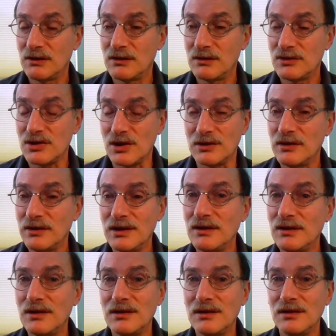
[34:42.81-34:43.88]
suddenly
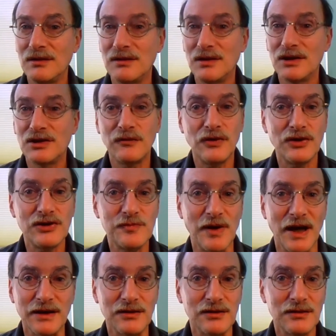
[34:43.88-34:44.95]
the interference
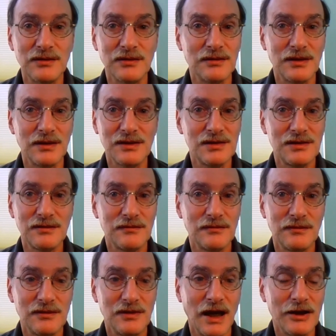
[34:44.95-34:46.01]
pattern is
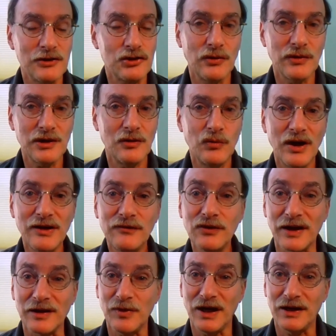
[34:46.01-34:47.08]
not showing a
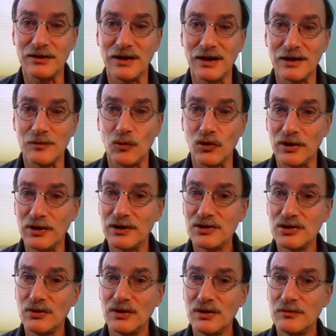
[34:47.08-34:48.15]
wave-like pattern anymore.
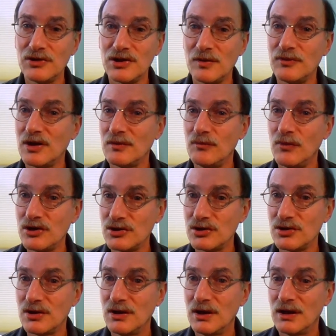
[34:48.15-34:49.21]
It's showing something
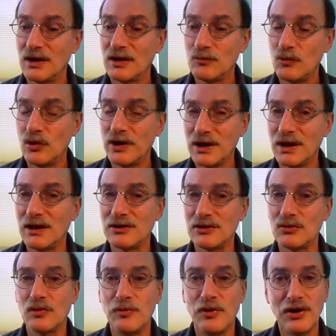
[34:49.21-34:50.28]
much more akin
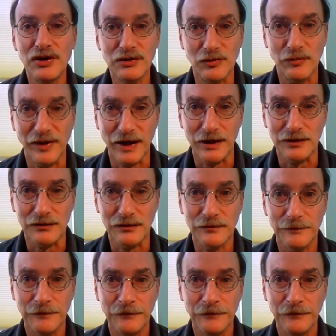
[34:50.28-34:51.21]
to a particle pattern.